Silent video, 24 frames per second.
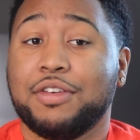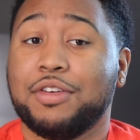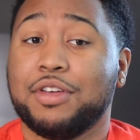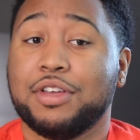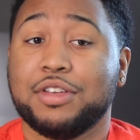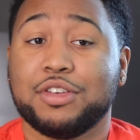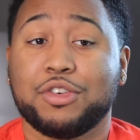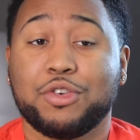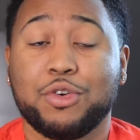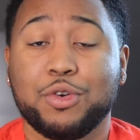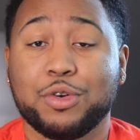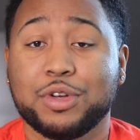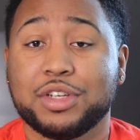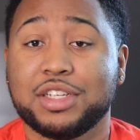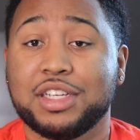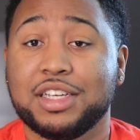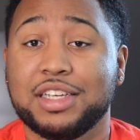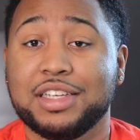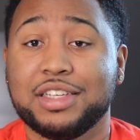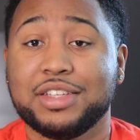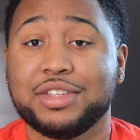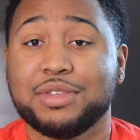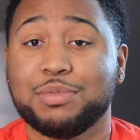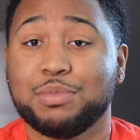Of course,
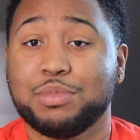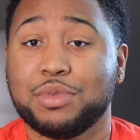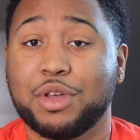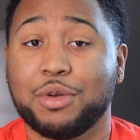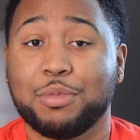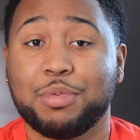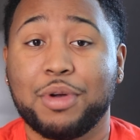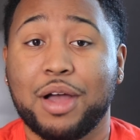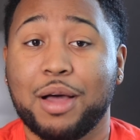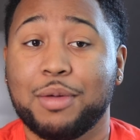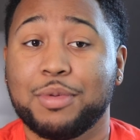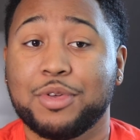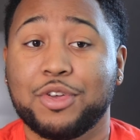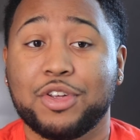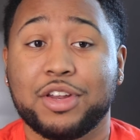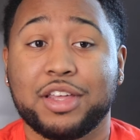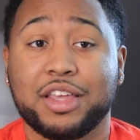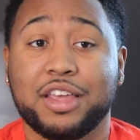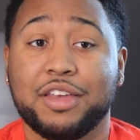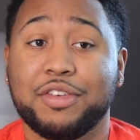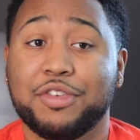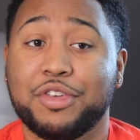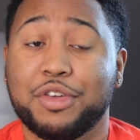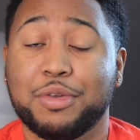they're probably going
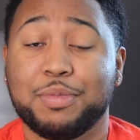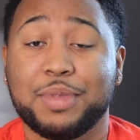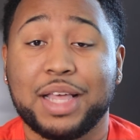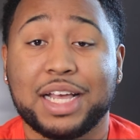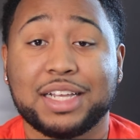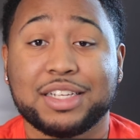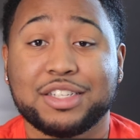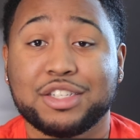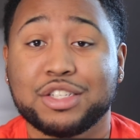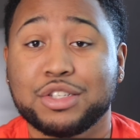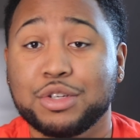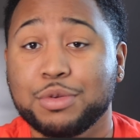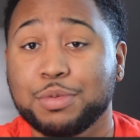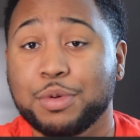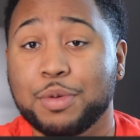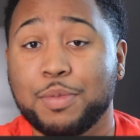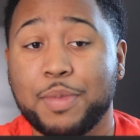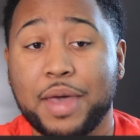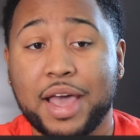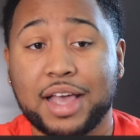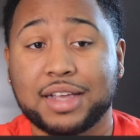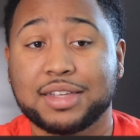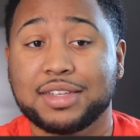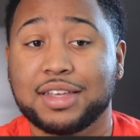to give him that
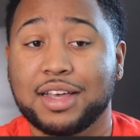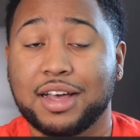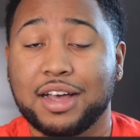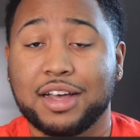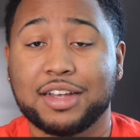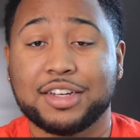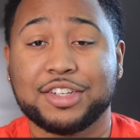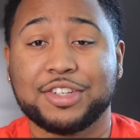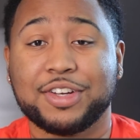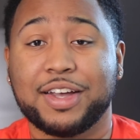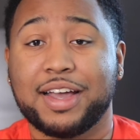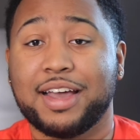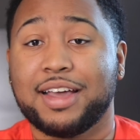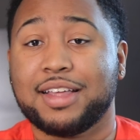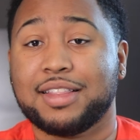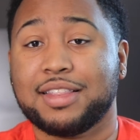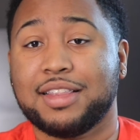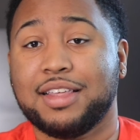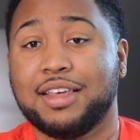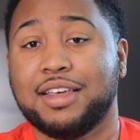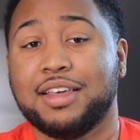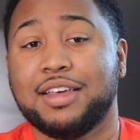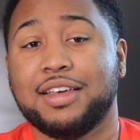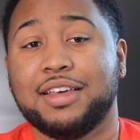supermax contract.